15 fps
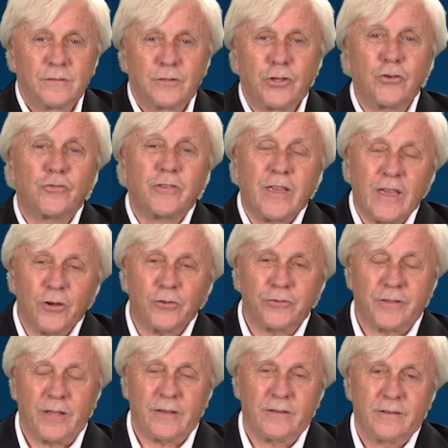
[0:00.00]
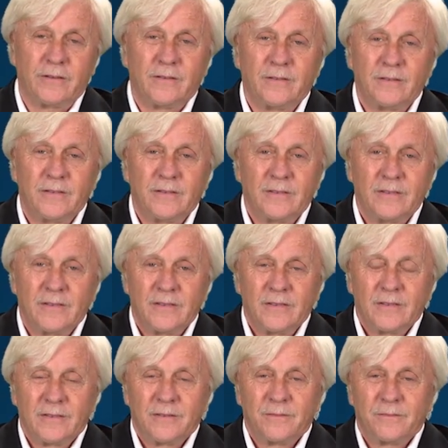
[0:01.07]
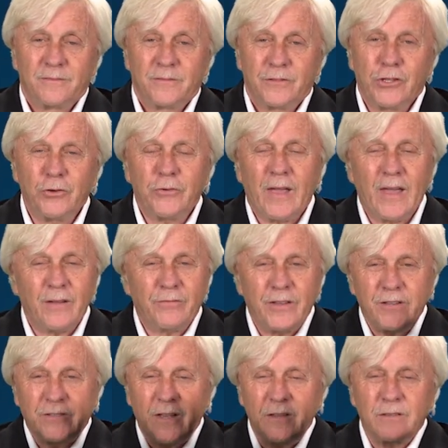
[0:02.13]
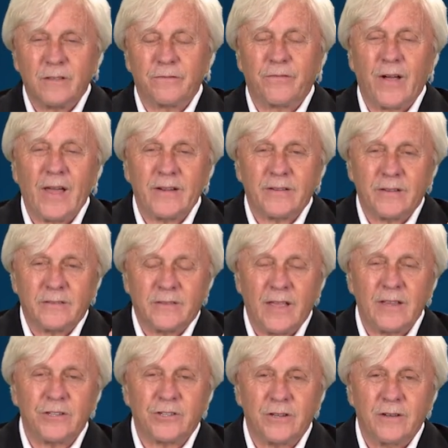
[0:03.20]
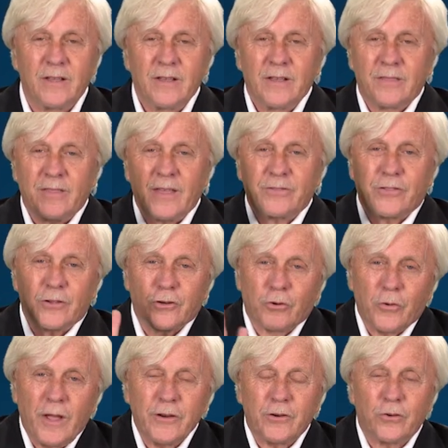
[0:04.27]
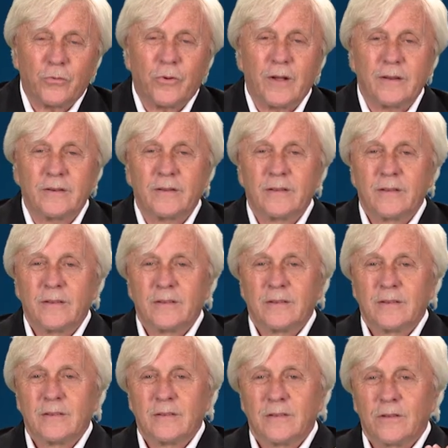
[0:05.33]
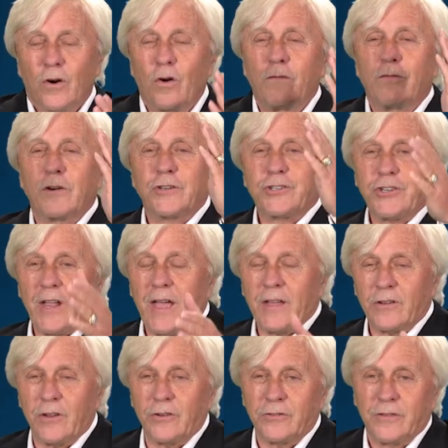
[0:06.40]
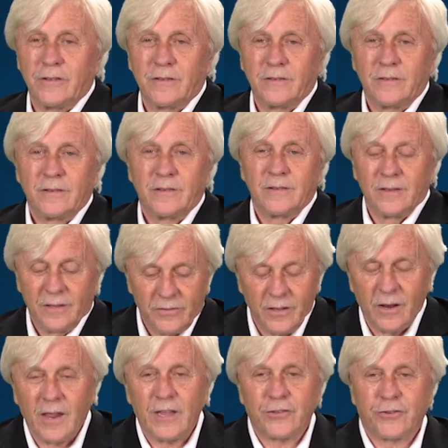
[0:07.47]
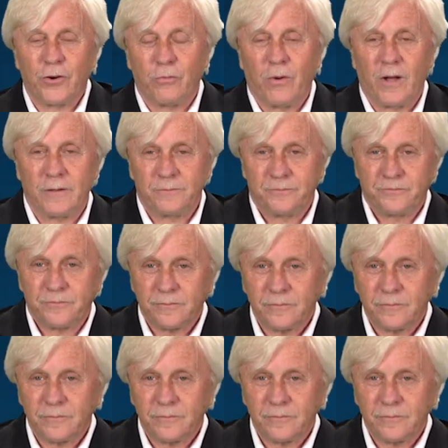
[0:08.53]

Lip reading: You yielded. You have his undivided attention that the greater one overshadowed the lesser one.